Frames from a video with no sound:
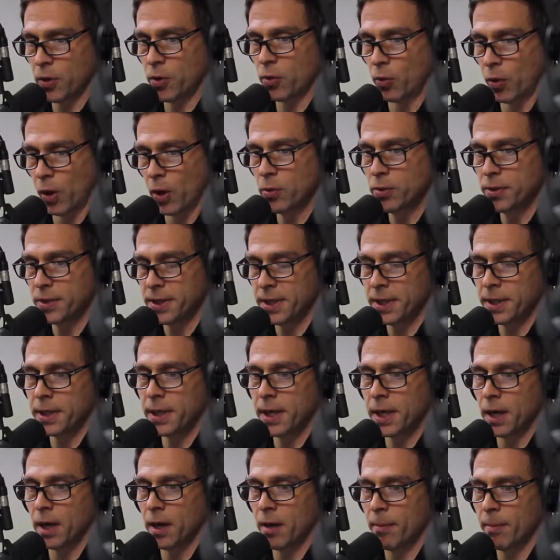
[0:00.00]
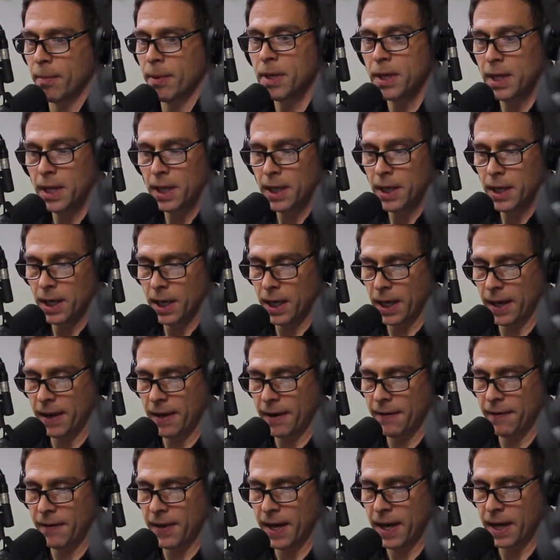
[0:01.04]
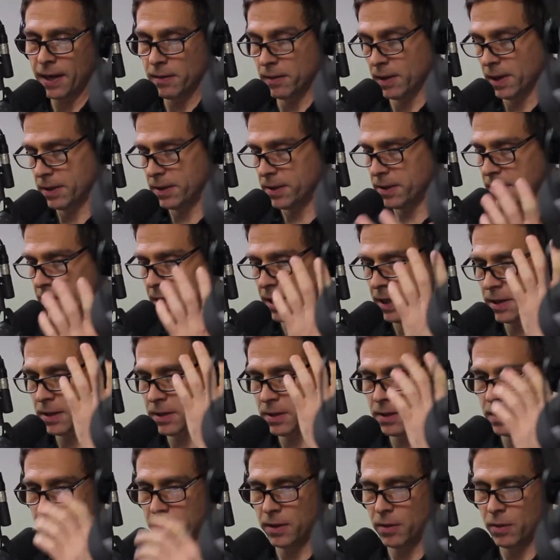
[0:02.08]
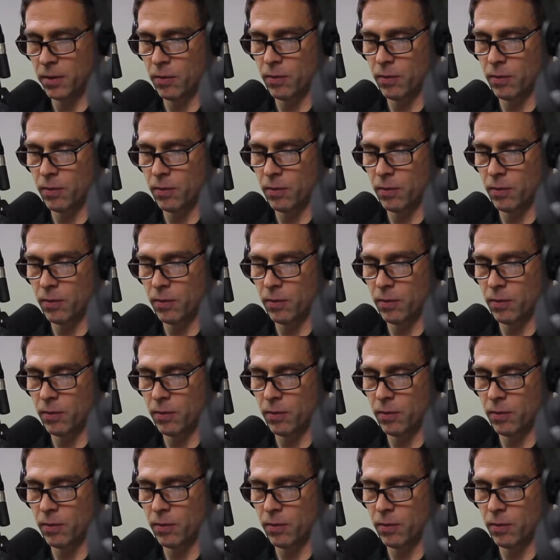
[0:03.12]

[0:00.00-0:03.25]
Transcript: gross income, and that, let's say it's,